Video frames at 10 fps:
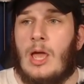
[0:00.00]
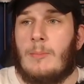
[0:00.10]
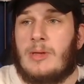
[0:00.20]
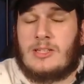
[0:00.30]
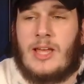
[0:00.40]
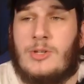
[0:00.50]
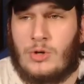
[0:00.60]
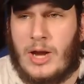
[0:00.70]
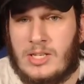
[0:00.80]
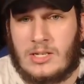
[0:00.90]
because that
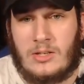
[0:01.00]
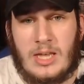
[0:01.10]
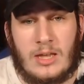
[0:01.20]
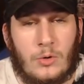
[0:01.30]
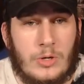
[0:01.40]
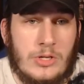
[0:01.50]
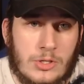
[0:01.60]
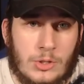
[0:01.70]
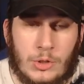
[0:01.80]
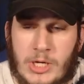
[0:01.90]
drastically
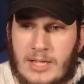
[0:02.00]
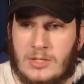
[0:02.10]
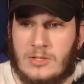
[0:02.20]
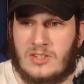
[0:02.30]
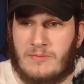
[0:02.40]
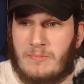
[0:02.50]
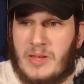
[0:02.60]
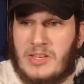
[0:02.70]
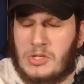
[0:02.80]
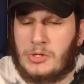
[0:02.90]
increases your chances of
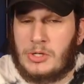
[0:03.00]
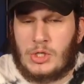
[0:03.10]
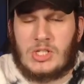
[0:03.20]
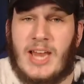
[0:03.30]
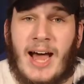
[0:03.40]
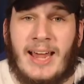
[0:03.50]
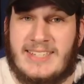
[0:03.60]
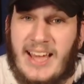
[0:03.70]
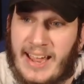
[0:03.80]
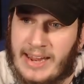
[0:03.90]
basically just not
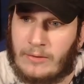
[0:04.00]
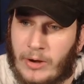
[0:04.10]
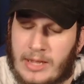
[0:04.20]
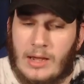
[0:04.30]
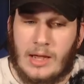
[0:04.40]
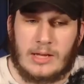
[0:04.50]
dying, right?